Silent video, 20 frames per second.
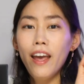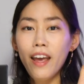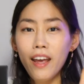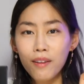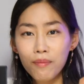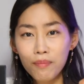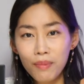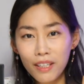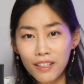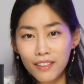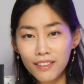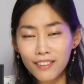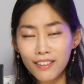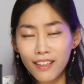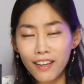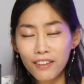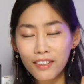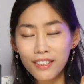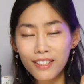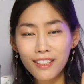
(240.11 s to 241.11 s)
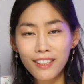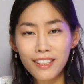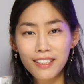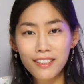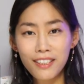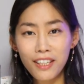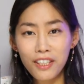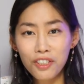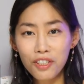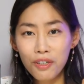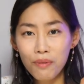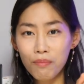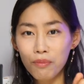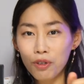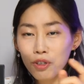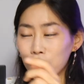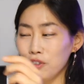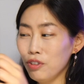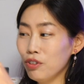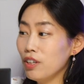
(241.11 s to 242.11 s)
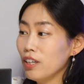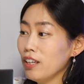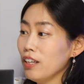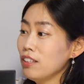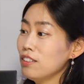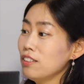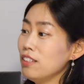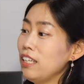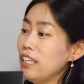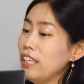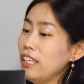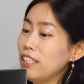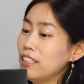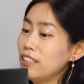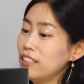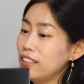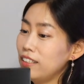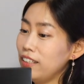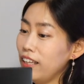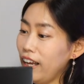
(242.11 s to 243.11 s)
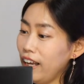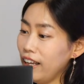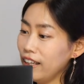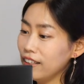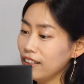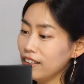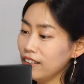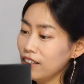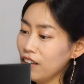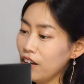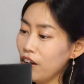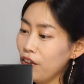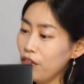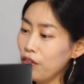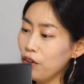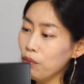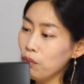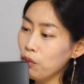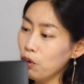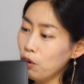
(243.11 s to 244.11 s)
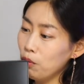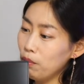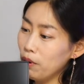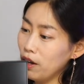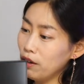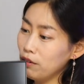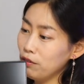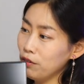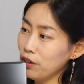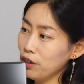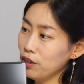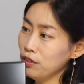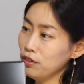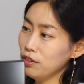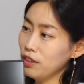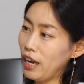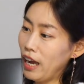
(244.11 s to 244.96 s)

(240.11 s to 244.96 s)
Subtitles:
And because there is an extension mode, you can actually extend the mobile phone